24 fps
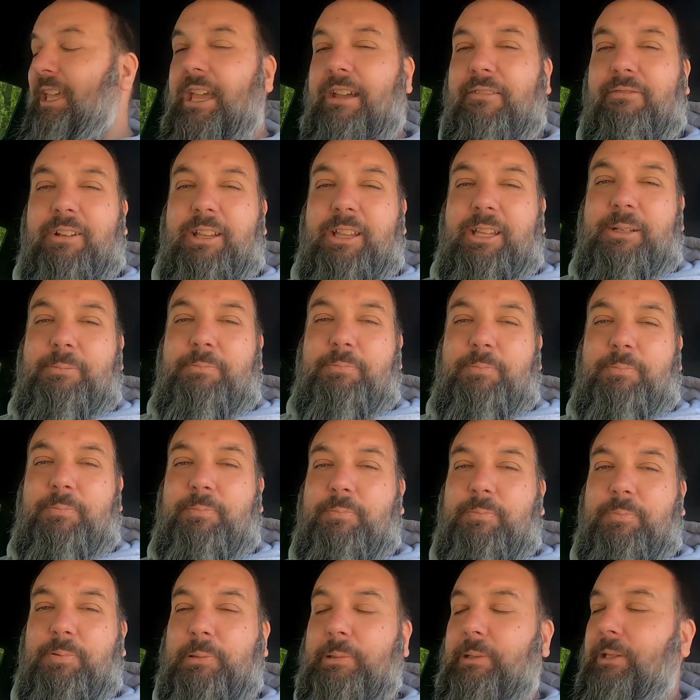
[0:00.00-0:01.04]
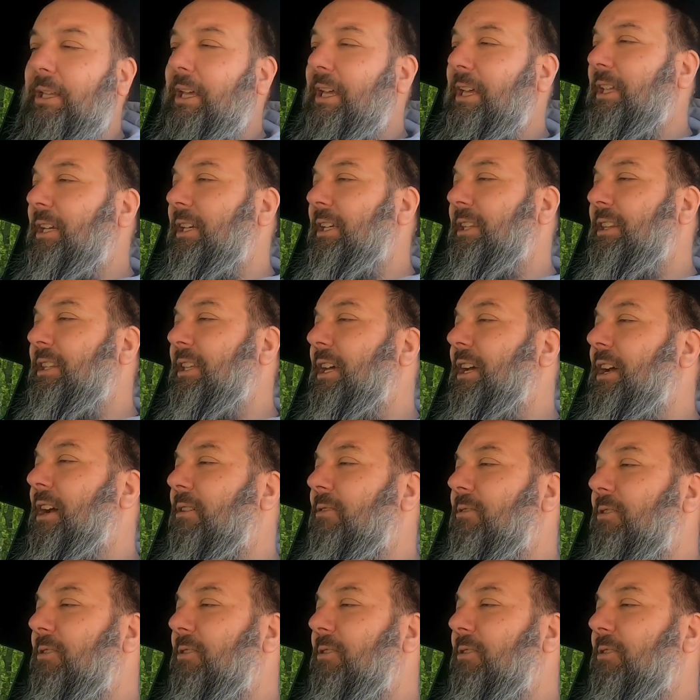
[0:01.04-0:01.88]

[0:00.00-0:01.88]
can't really play anything.